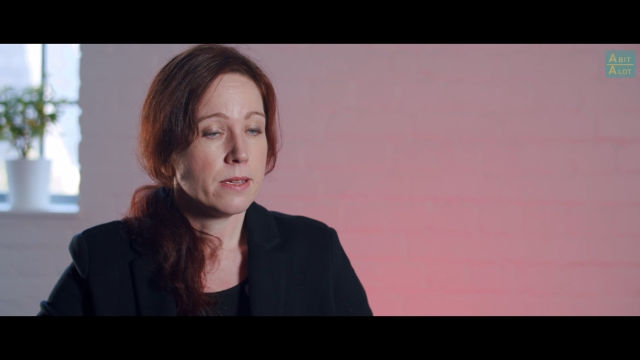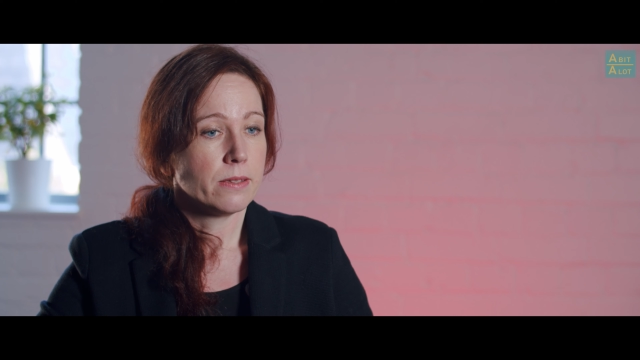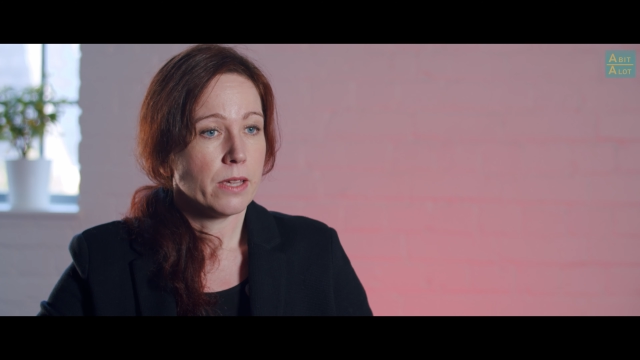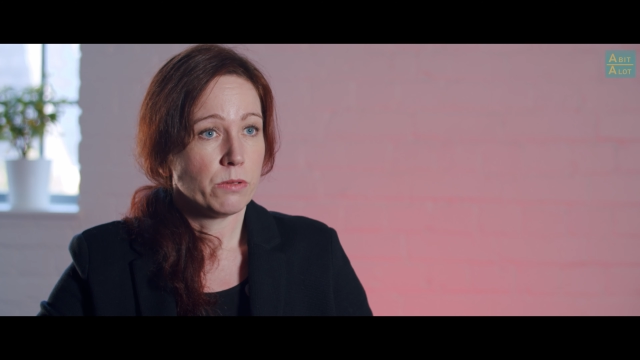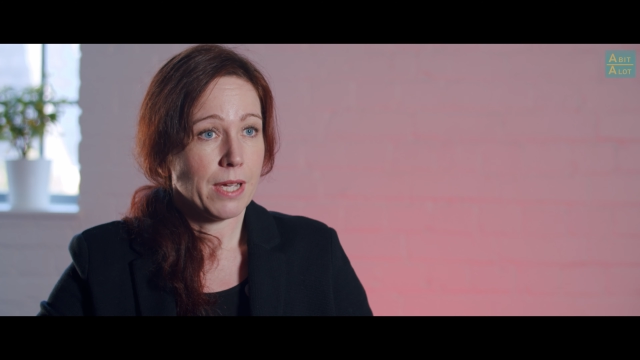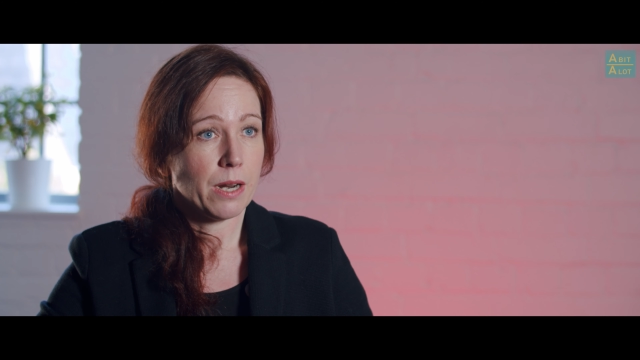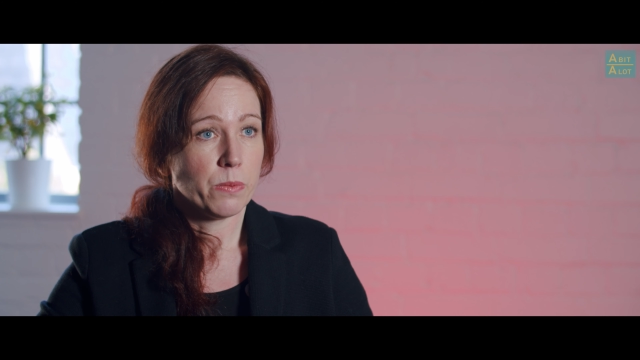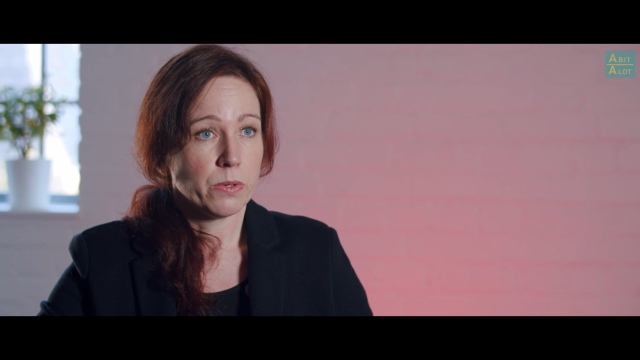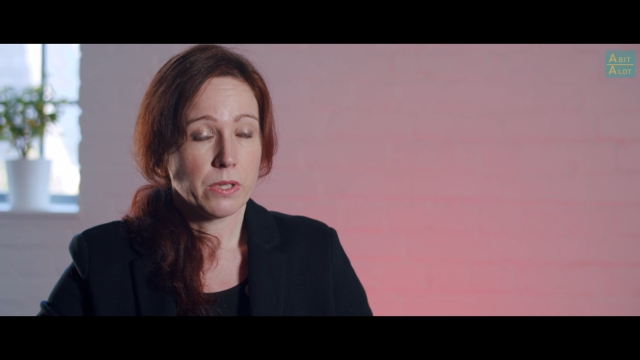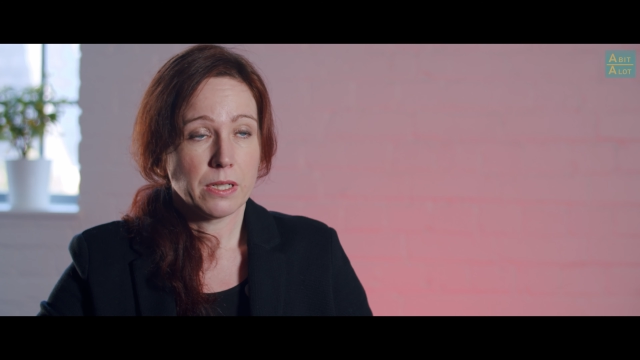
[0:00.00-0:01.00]
those
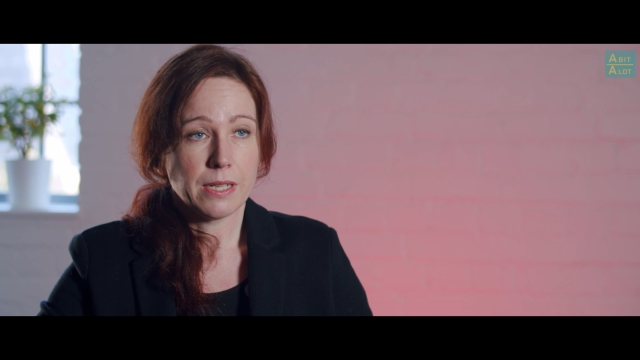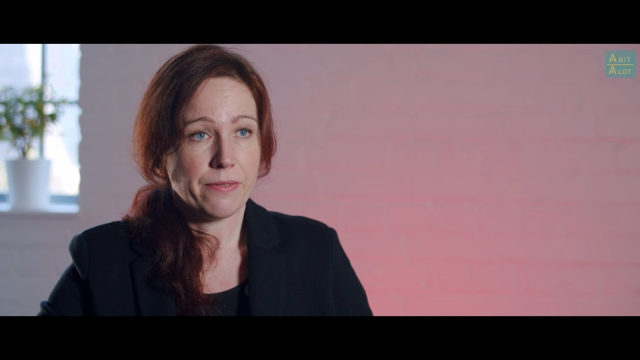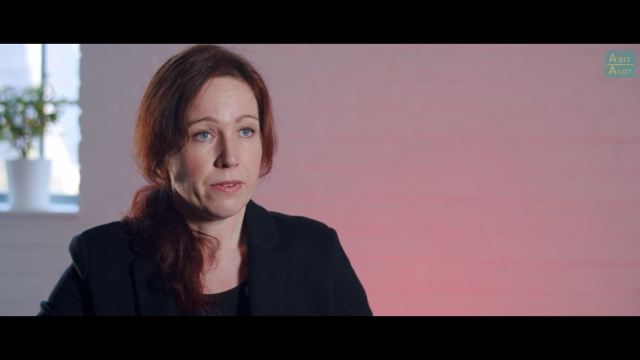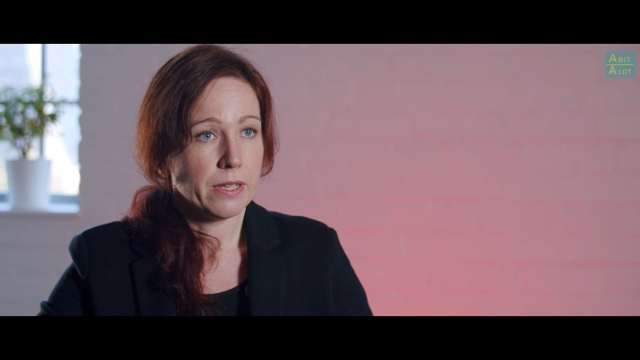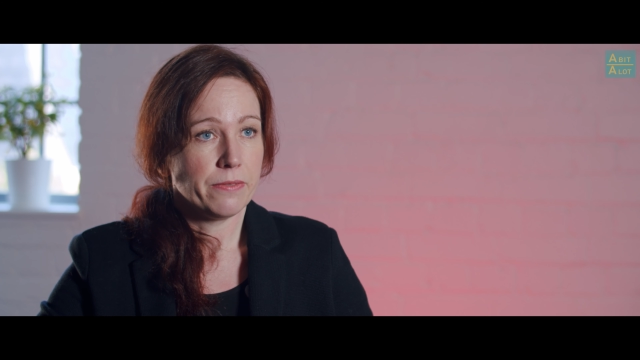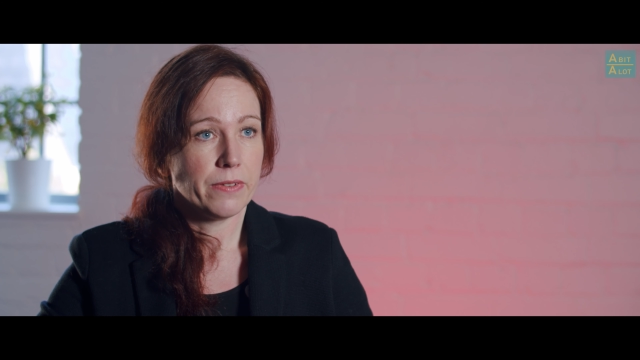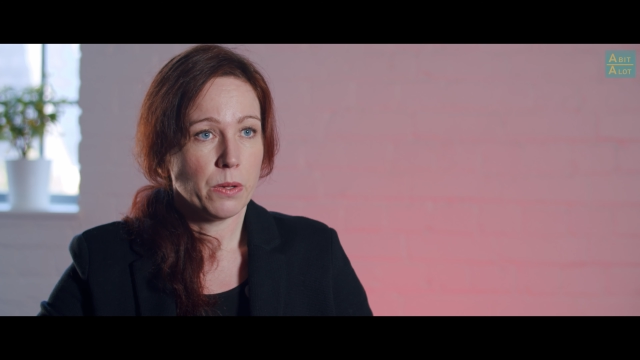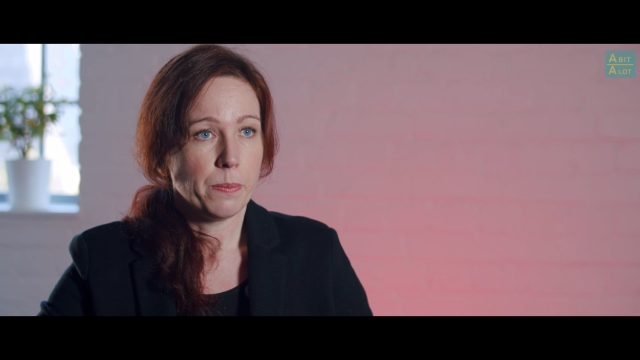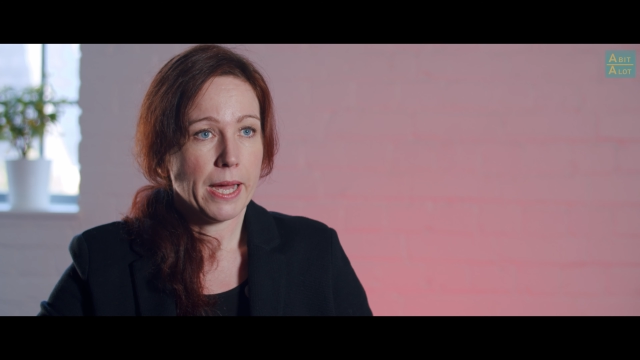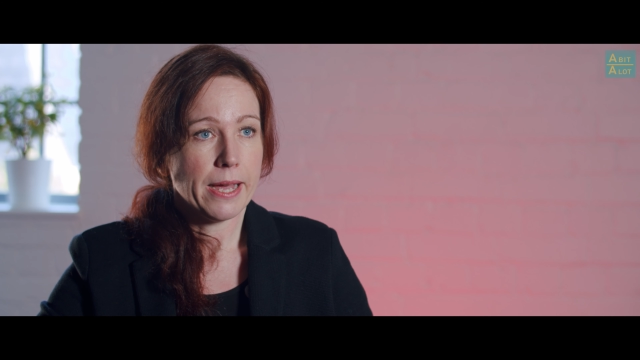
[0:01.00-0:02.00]
animals can definitely feel
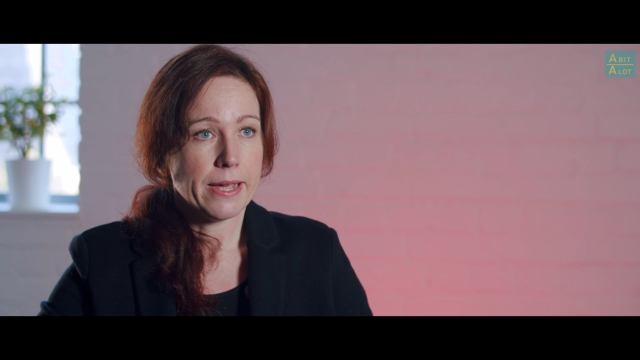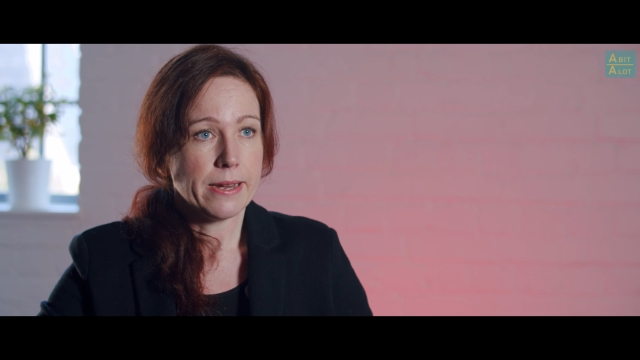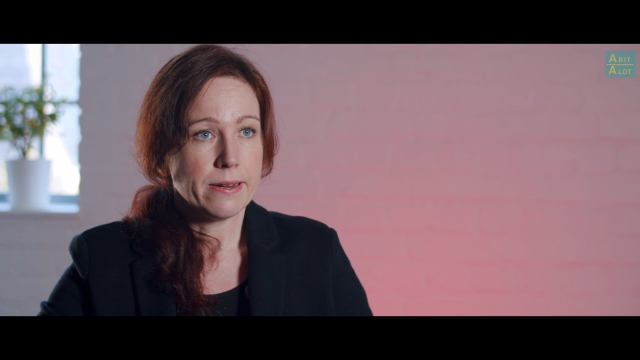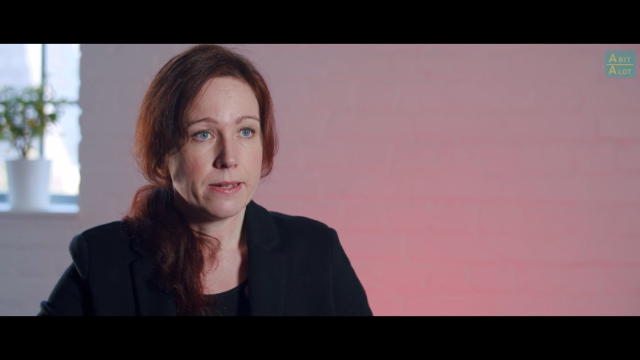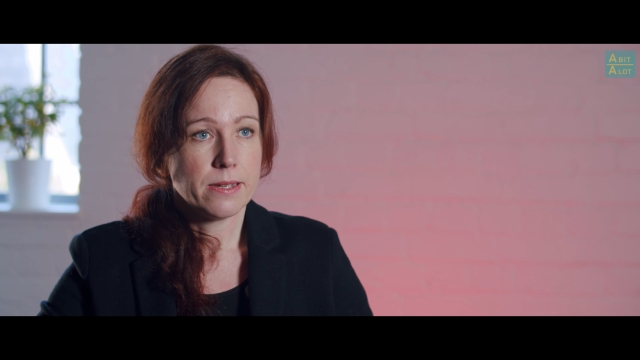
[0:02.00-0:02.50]
pain.